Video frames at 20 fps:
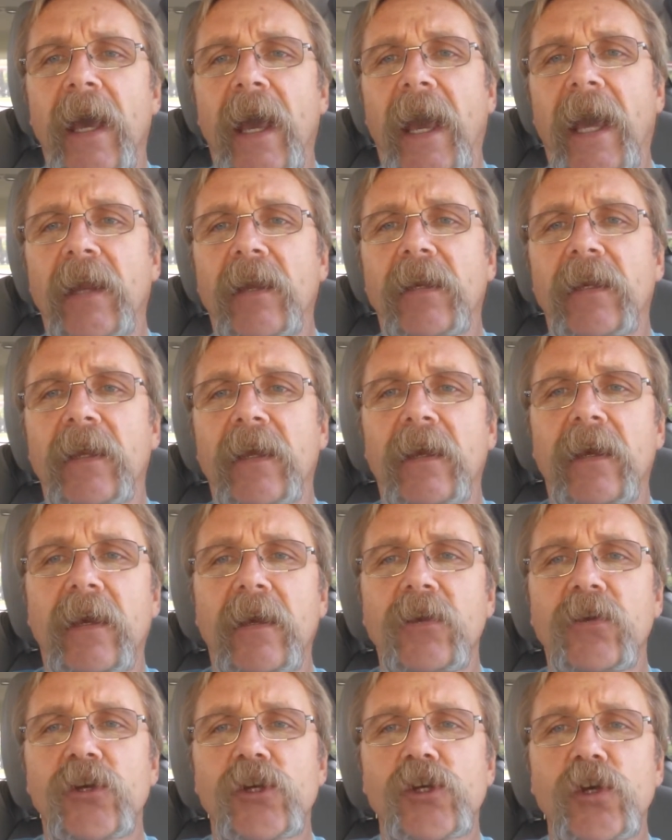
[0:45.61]
And
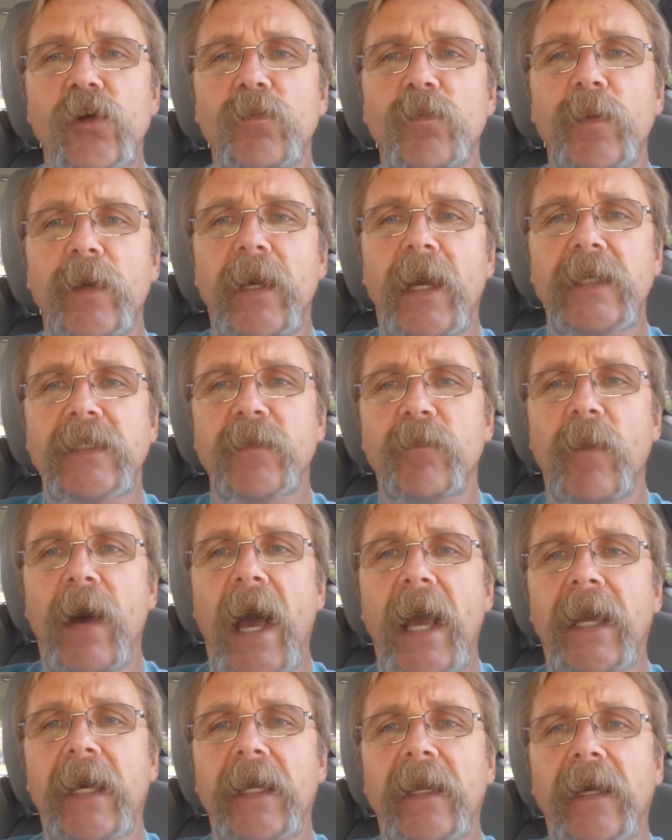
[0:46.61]
you should be, as a
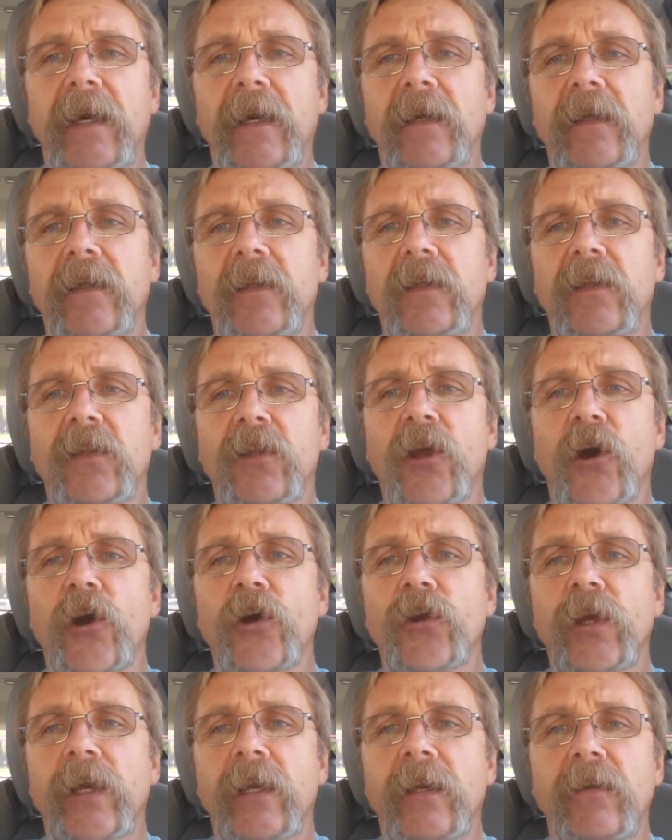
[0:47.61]
marketer,
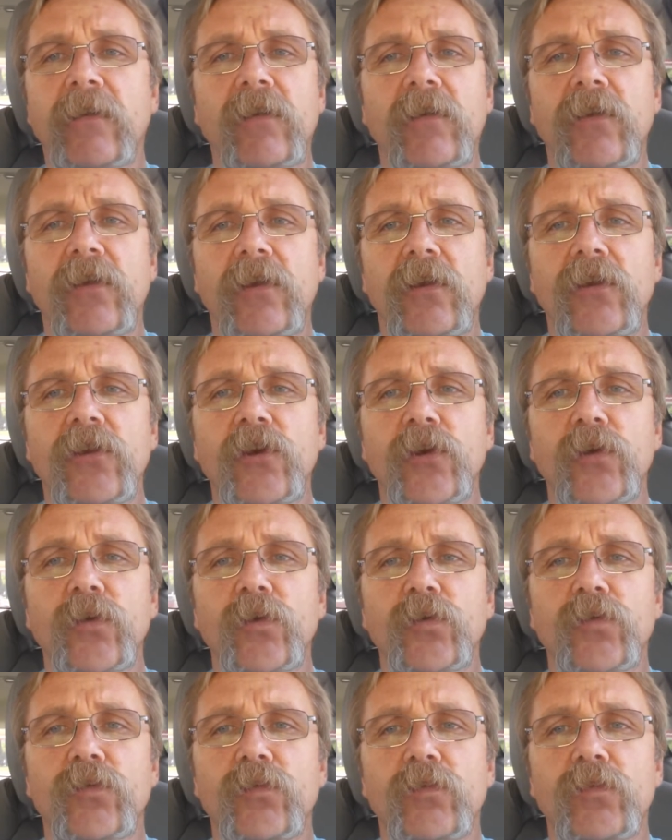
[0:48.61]
learning
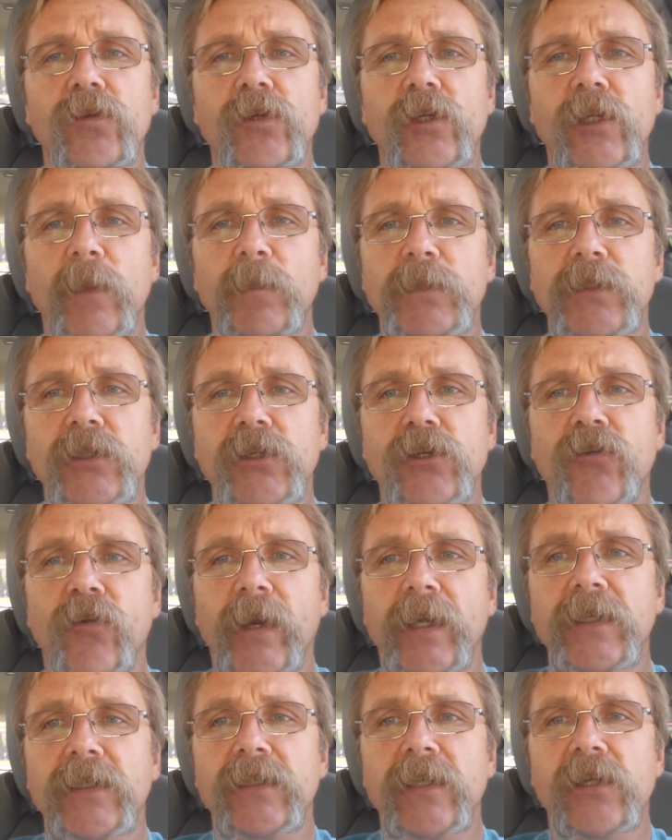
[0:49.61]
new tips and
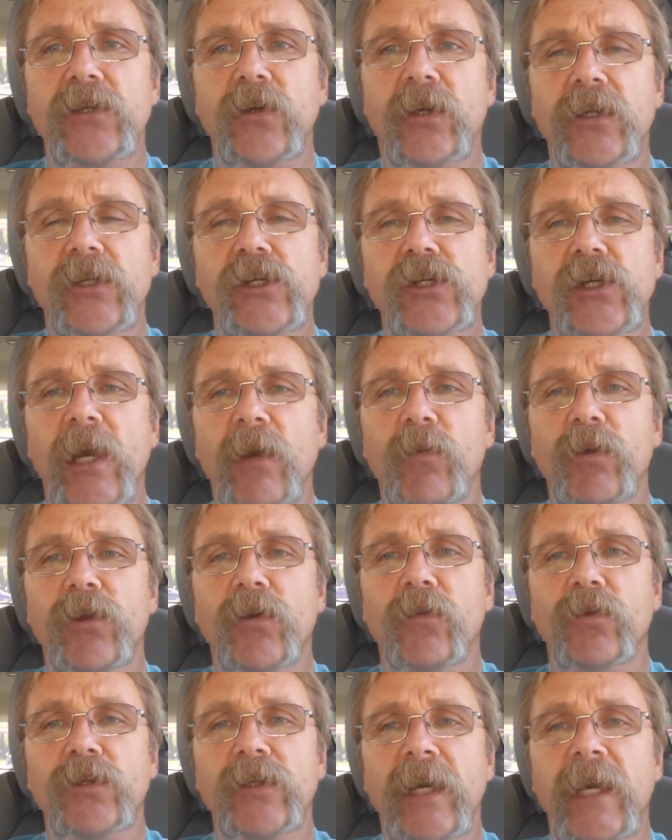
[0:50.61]
tricks that you can share
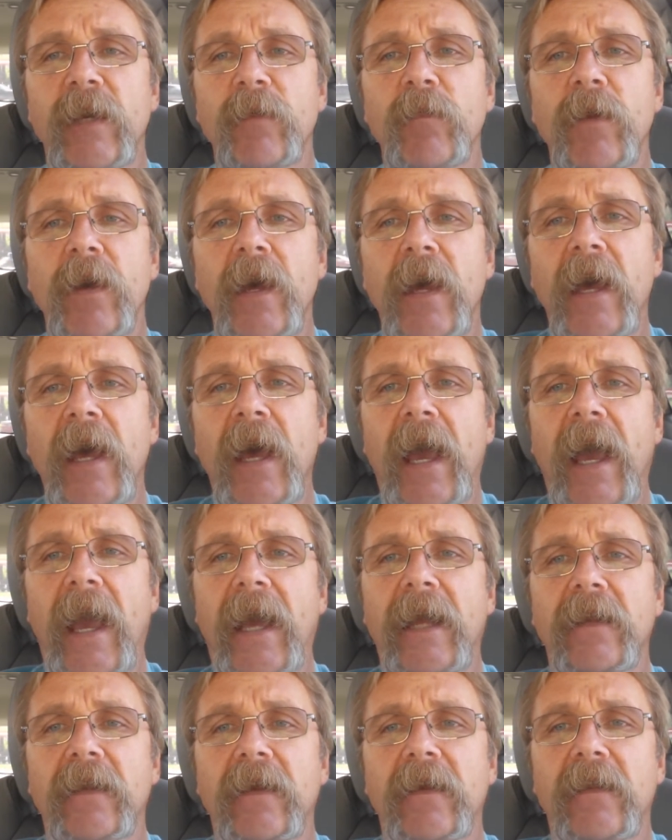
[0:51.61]
with your team
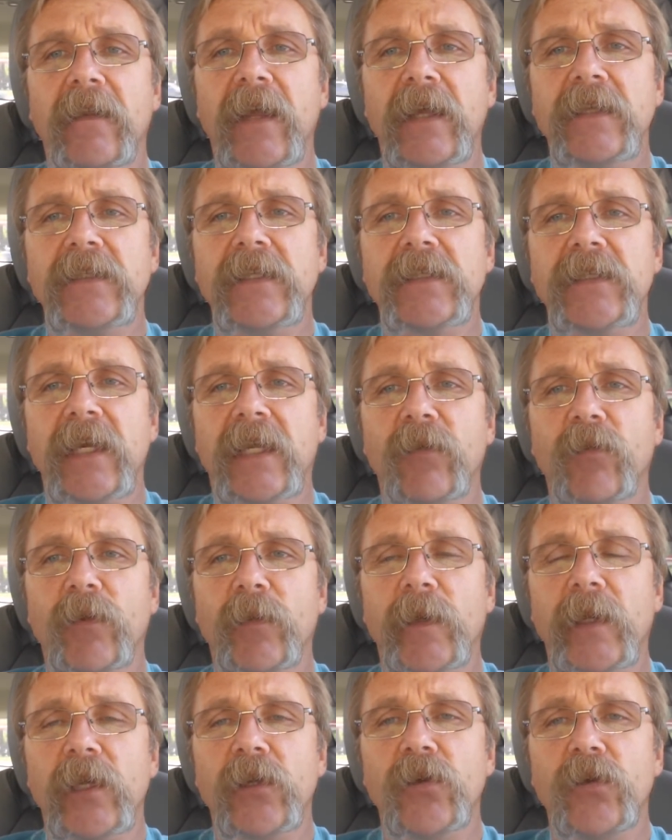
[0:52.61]
and that's exactly
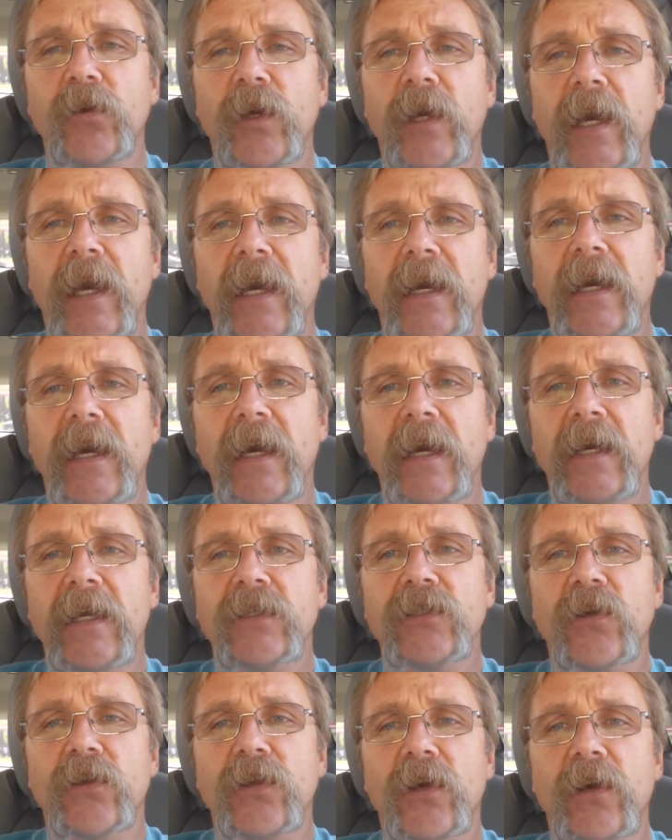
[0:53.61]
what I'm going to do here
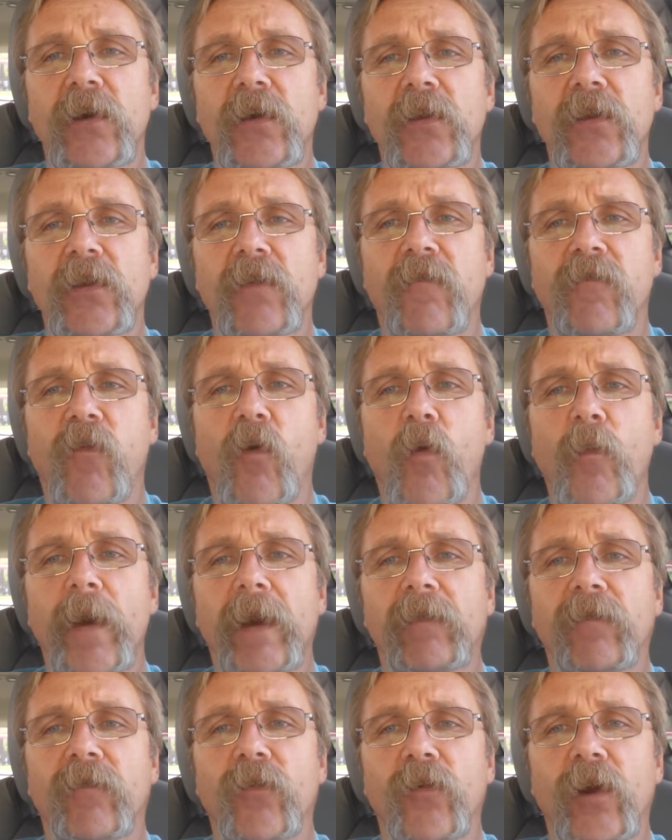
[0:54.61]
so the the
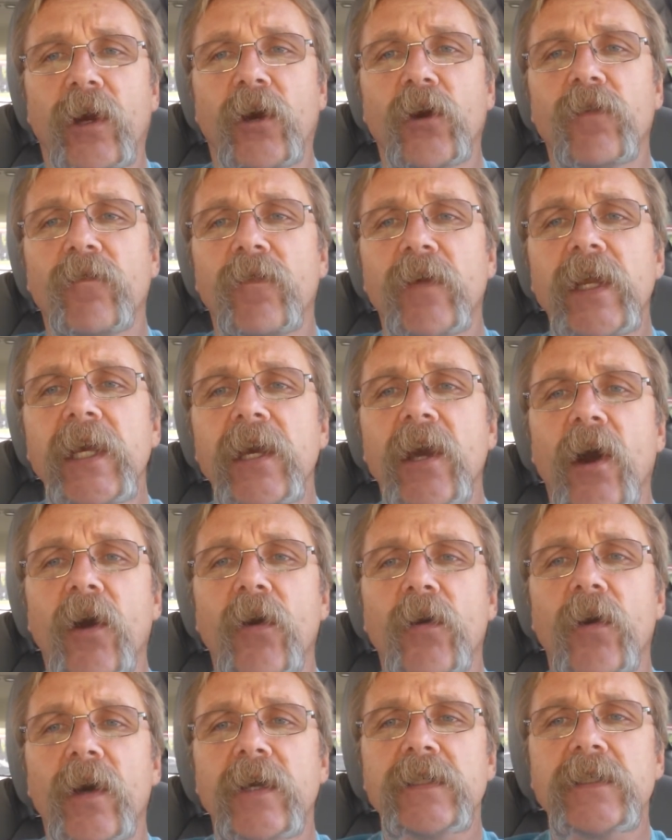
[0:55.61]
format for a good video
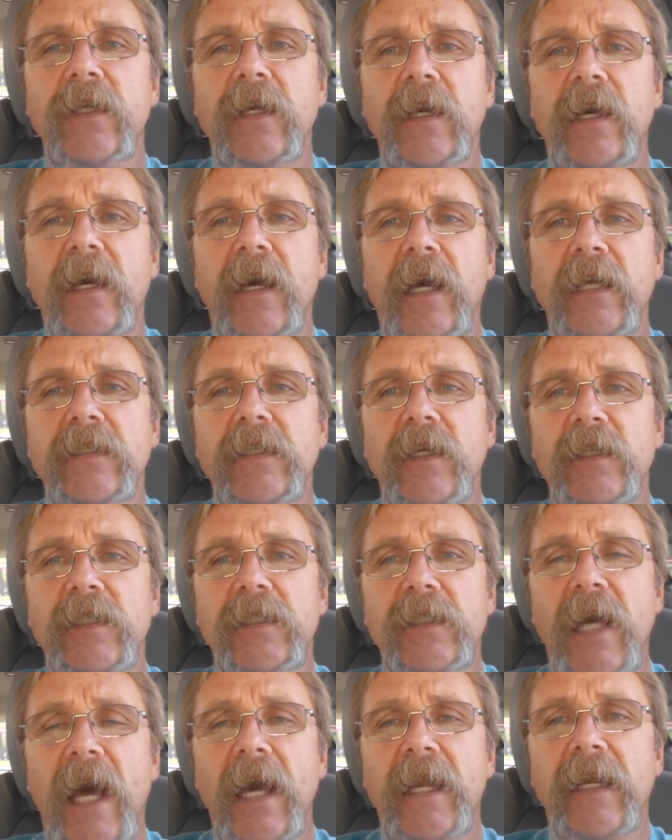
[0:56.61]
is as I
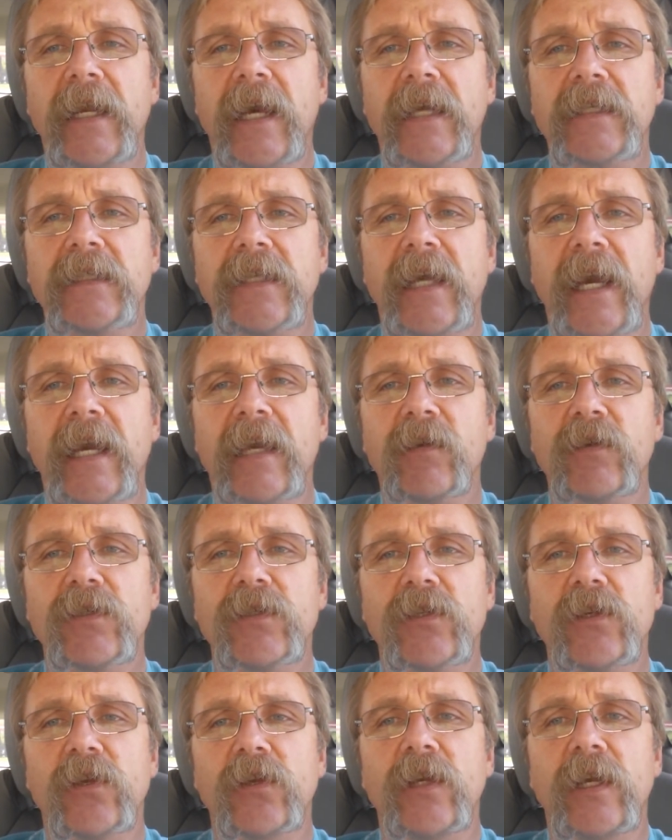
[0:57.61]
started out saying
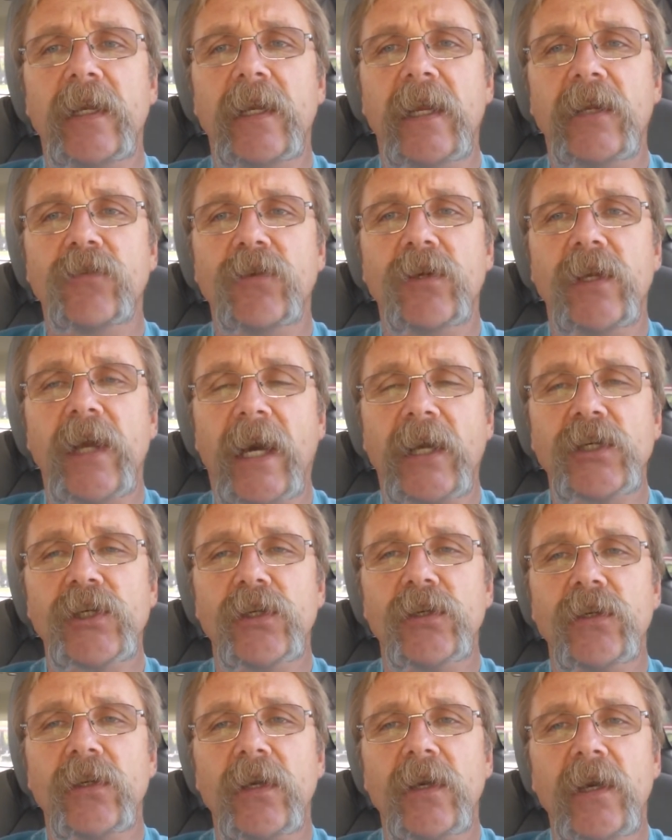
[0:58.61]
is you need an
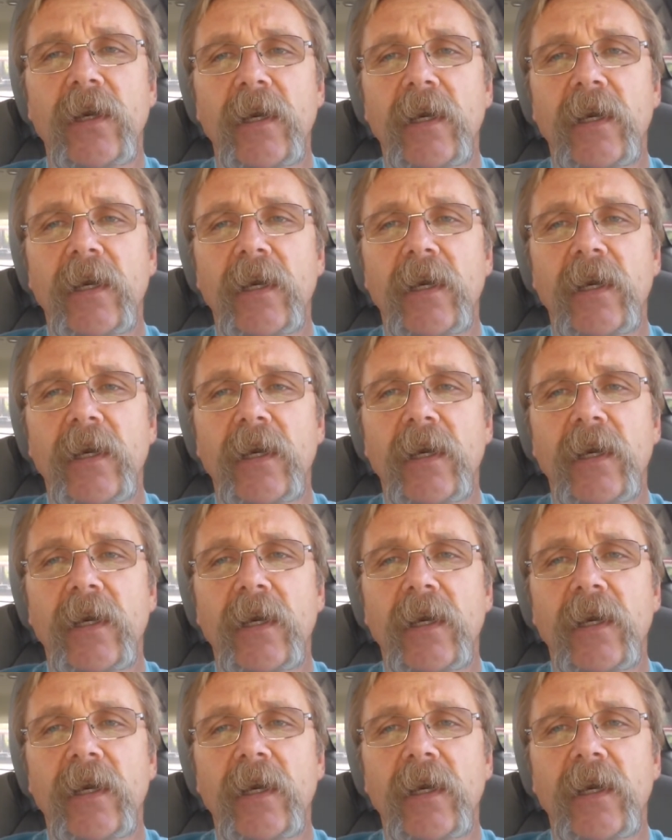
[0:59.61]
introduction